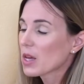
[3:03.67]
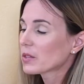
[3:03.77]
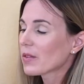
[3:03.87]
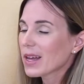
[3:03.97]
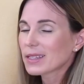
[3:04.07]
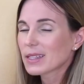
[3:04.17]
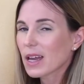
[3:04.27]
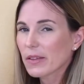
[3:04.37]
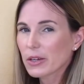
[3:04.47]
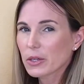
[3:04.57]
So that's
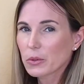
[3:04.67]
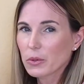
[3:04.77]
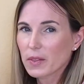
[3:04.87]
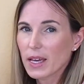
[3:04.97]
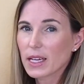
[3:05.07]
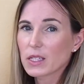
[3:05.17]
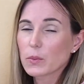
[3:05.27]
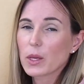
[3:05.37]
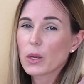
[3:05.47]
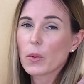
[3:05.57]
the other cool thing,
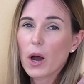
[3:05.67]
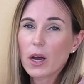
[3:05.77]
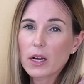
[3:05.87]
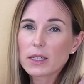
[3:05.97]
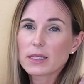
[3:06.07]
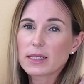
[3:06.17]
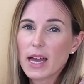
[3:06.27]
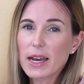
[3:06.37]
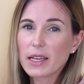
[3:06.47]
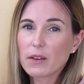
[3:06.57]
is when you are
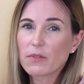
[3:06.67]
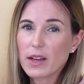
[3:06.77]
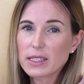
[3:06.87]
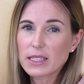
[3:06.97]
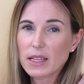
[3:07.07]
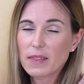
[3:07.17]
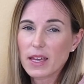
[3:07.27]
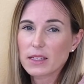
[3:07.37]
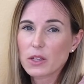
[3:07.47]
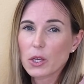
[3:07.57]
designing and inventing
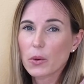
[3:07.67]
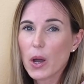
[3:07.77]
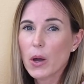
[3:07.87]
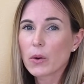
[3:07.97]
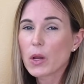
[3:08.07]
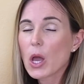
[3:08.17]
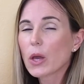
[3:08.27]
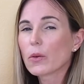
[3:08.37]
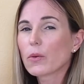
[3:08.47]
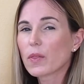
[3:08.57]
things on your own,
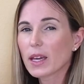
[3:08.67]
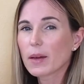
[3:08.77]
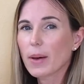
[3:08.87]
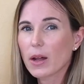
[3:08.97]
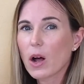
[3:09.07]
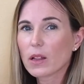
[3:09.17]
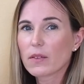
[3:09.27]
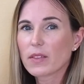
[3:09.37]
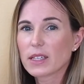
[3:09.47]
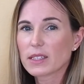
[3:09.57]
you think about all
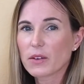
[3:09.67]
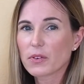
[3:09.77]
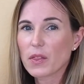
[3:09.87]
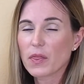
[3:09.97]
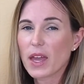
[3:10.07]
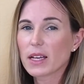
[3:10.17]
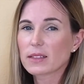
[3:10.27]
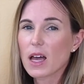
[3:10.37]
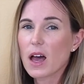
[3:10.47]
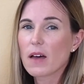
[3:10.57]
of these different
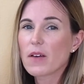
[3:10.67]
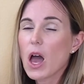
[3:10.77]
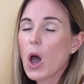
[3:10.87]
things of,